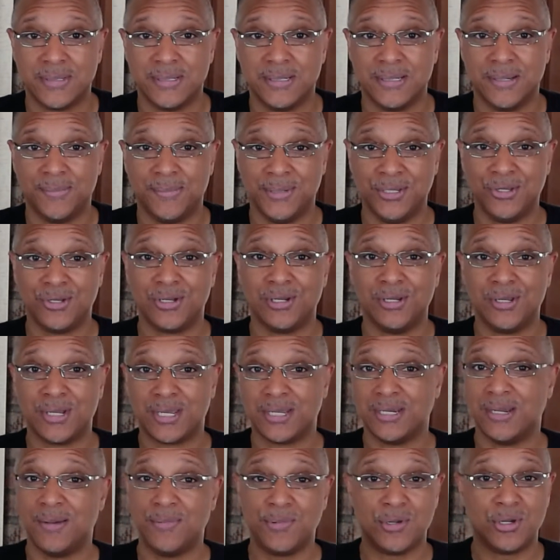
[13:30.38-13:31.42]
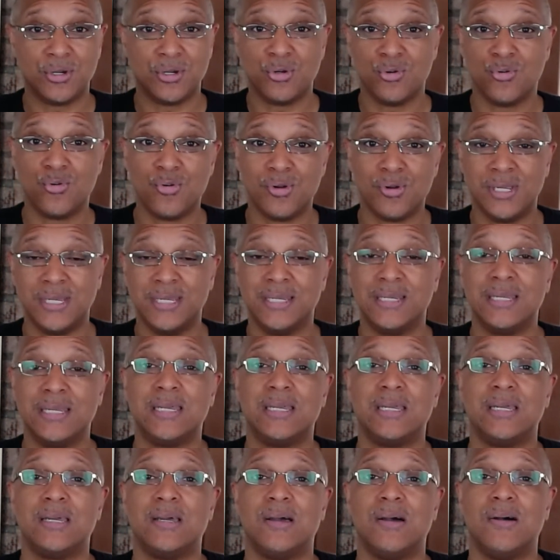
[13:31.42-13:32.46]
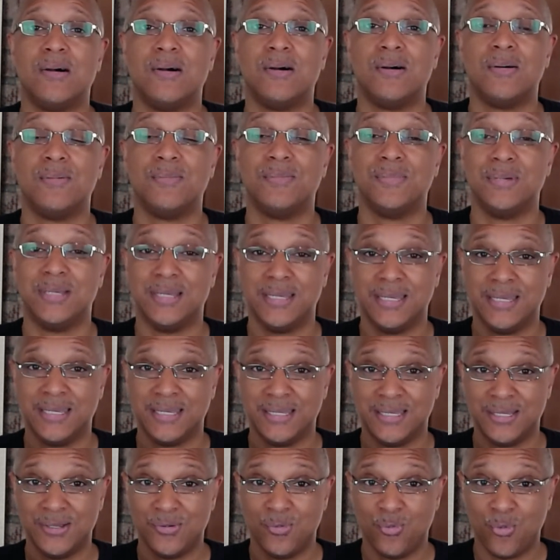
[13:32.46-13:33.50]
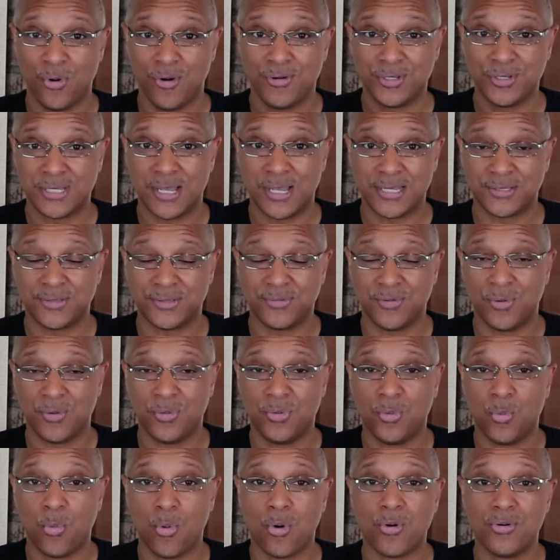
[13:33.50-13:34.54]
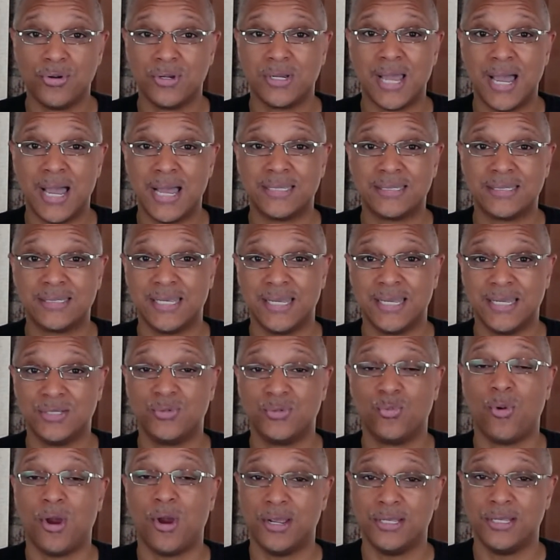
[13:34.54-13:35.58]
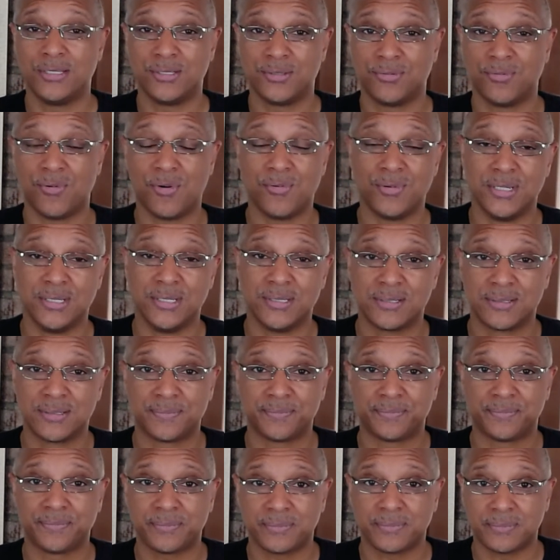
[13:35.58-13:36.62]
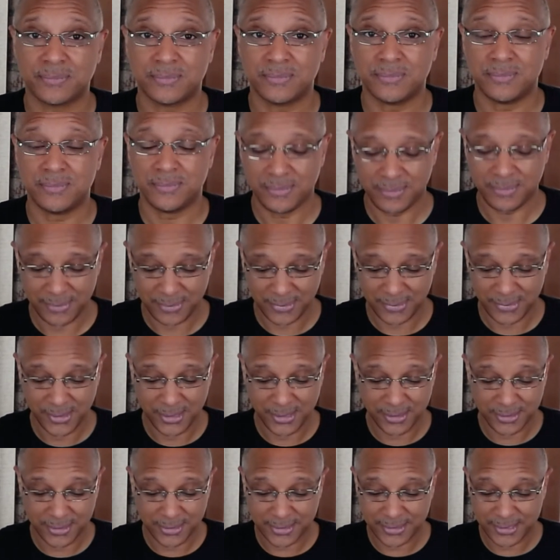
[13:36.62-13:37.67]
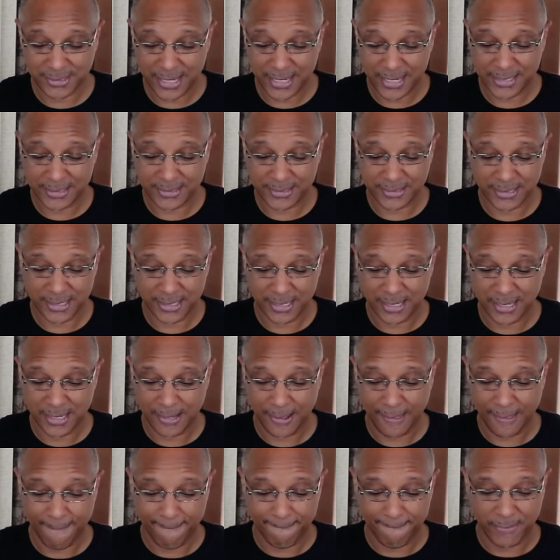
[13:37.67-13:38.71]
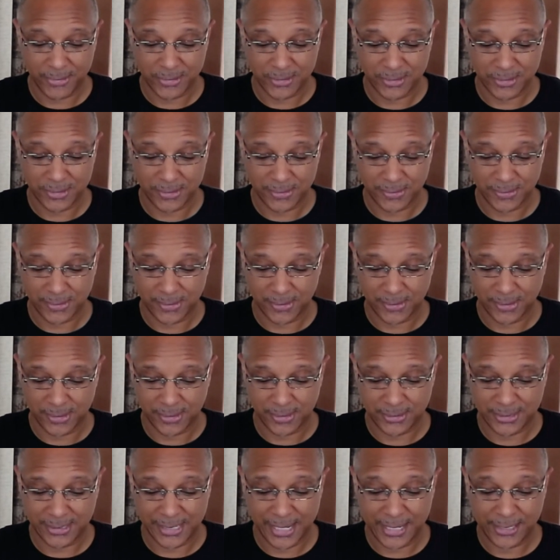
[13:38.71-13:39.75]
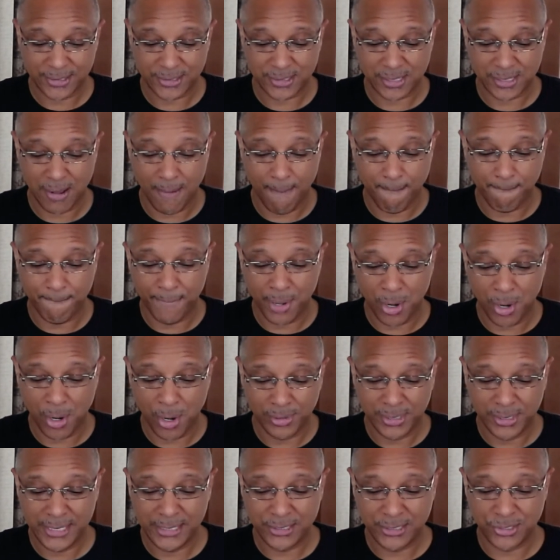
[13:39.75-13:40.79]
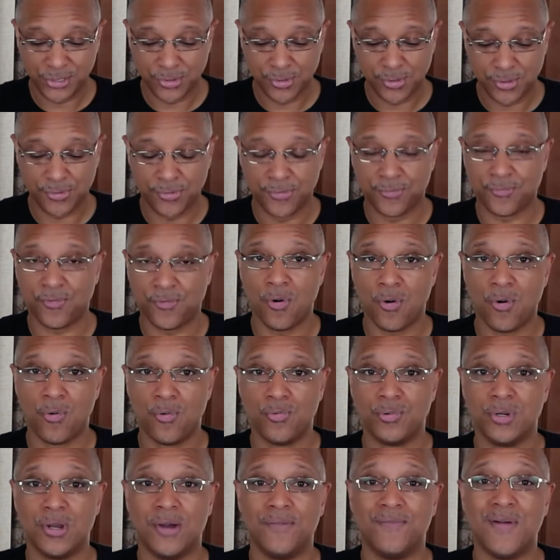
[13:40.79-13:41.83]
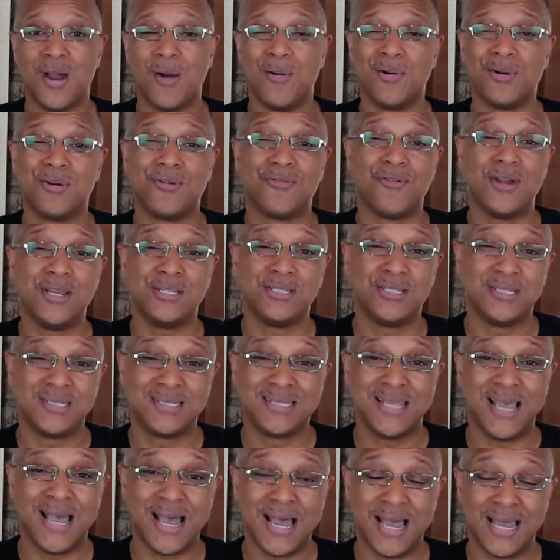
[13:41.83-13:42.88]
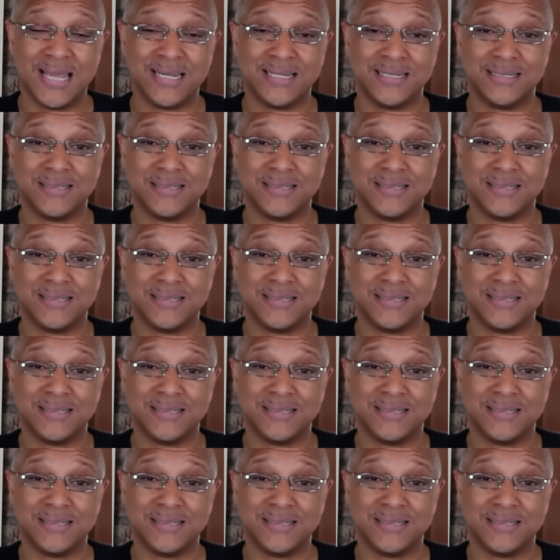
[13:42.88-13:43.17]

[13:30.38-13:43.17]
I mean, you can look it up, you could Google it. Um, where is God's throne? The word of God says where his throne is. Because it says, let us come boldly to the throne of our gracious God.